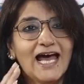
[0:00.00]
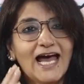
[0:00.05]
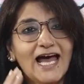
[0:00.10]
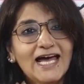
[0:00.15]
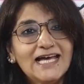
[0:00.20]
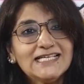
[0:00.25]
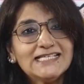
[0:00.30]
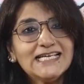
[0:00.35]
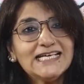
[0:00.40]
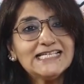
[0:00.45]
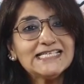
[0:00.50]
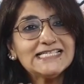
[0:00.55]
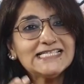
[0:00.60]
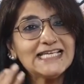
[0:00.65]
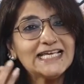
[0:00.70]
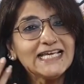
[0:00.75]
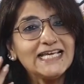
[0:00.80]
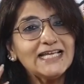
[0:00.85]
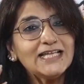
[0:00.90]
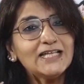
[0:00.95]
As I
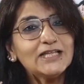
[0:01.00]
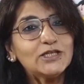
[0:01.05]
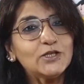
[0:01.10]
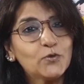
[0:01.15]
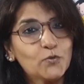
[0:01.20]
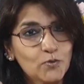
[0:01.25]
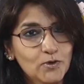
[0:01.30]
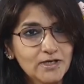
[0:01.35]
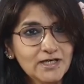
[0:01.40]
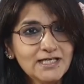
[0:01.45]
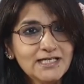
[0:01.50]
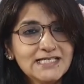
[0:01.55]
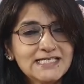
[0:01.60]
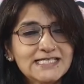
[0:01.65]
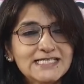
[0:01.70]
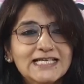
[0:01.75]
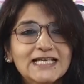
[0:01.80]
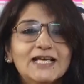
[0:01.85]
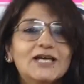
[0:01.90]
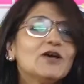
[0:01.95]
say the
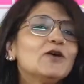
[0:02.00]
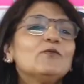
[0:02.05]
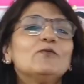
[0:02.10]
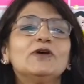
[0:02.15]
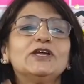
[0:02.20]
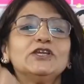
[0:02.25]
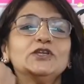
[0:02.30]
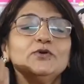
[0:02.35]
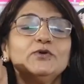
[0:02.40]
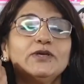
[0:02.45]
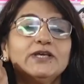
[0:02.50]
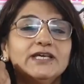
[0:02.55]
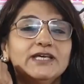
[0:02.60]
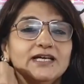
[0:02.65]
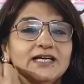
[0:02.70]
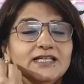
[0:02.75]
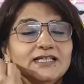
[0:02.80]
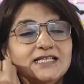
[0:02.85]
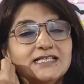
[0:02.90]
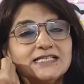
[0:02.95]
words, when you
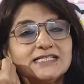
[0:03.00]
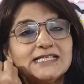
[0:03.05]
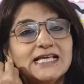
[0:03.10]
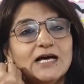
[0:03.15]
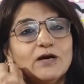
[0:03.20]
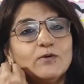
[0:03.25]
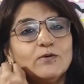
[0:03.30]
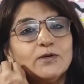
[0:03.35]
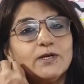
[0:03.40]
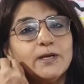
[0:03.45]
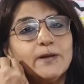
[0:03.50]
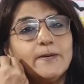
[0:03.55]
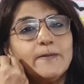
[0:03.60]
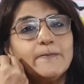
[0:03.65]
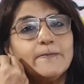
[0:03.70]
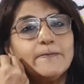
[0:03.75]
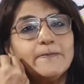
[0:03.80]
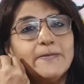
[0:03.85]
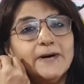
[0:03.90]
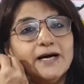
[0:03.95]
hear the sound
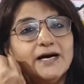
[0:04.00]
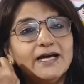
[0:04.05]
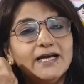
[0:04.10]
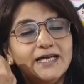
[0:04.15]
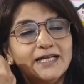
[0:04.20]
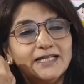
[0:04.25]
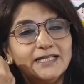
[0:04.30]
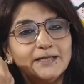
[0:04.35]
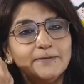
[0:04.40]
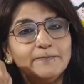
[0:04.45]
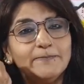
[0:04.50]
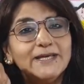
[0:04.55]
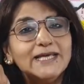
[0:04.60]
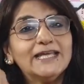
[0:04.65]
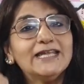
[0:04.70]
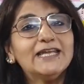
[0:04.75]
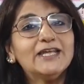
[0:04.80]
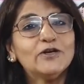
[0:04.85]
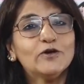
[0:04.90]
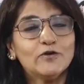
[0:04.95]
B in the
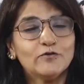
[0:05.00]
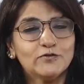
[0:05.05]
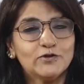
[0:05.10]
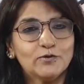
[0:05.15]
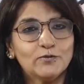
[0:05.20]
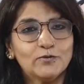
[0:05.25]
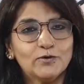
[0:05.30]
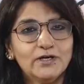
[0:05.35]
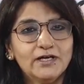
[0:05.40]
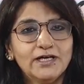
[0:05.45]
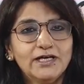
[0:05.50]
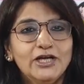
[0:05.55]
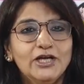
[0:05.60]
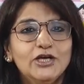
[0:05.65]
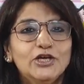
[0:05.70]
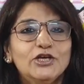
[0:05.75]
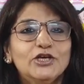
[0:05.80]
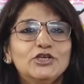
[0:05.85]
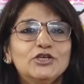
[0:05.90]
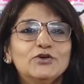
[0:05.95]
beginning of the word,
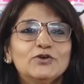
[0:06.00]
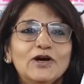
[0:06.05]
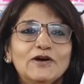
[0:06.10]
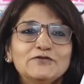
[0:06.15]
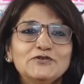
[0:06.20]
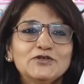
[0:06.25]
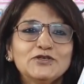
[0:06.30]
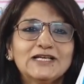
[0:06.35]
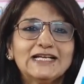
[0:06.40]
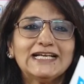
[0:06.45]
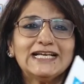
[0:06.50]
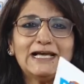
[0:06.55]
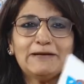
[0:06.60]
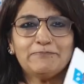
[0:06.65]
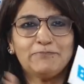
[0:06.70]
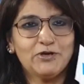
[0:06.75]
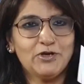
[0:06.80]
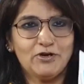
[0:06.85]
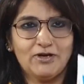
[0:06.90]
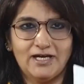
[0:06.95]
you have to
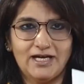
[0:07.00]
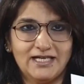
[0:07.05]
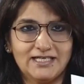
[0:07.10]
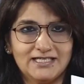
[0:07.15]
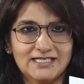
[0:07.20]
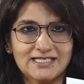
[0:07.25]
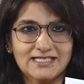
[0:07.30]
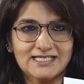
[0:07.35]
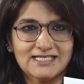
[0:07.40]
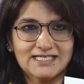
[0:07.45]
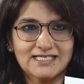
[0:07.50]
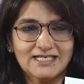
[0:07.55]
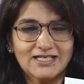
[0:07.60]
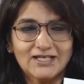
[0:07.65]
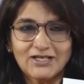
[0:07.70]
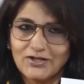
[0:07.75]
clap your hands.